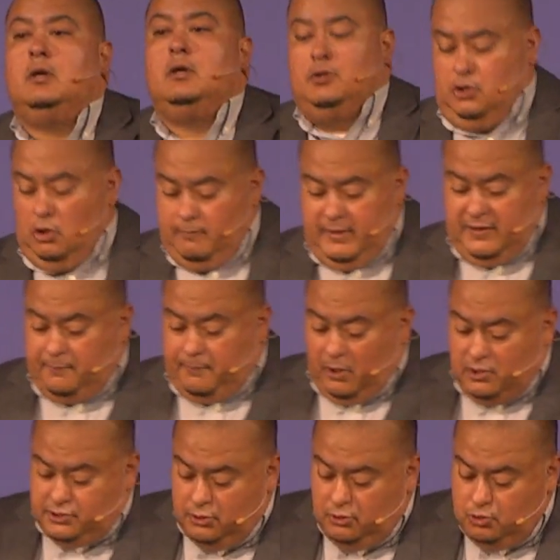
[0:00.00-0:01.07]
Don't be the
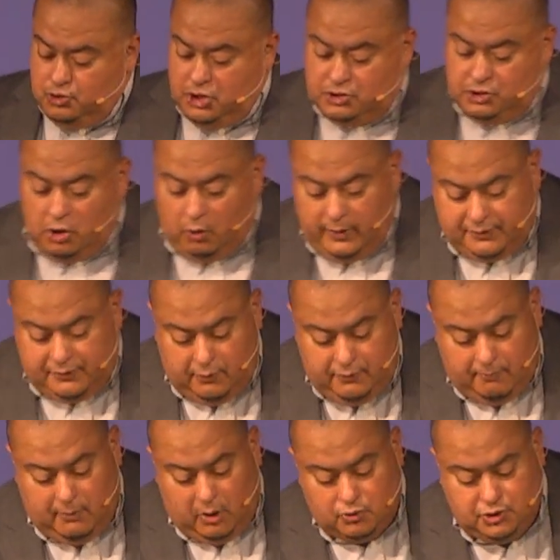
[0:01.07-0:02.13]
person who's just going through the
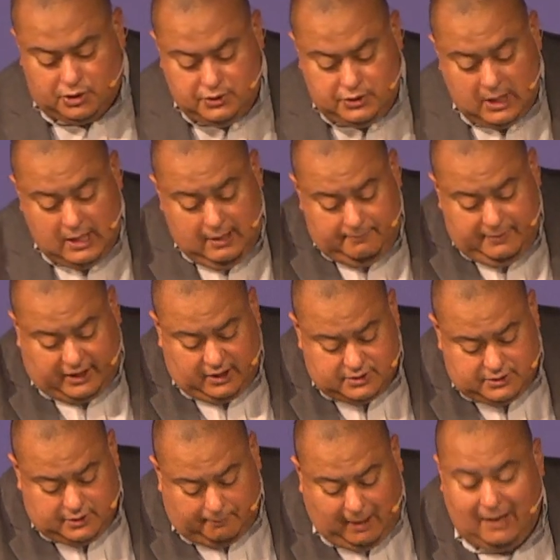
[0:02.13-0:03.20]
motions because
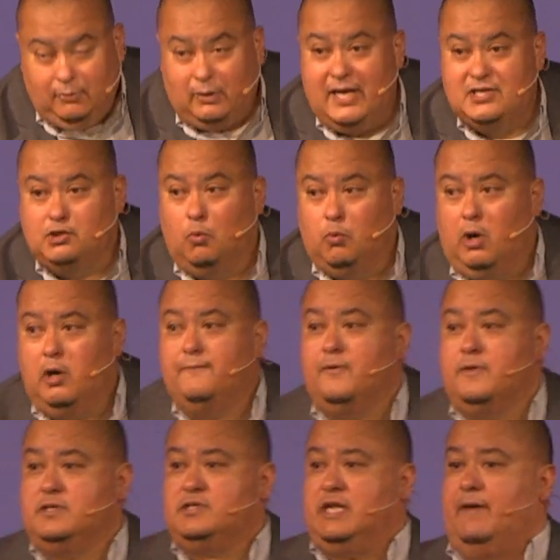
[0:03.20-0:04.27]
the Bible has a word for
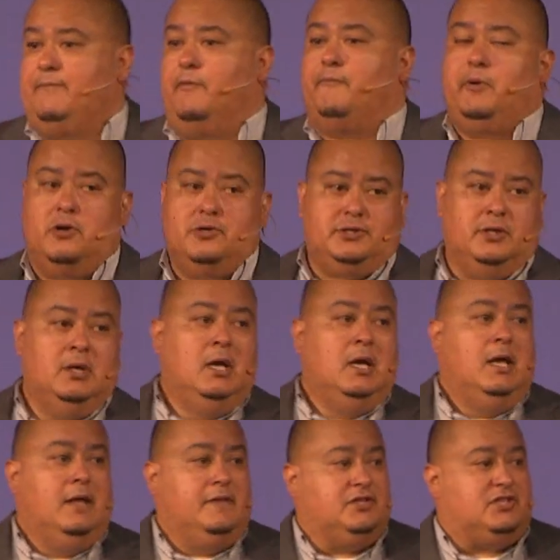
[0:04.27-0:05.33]
this type of person,
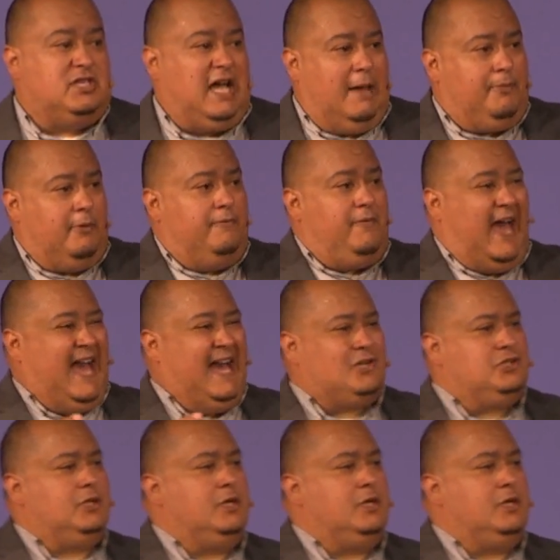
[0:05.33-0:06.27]
this type of action.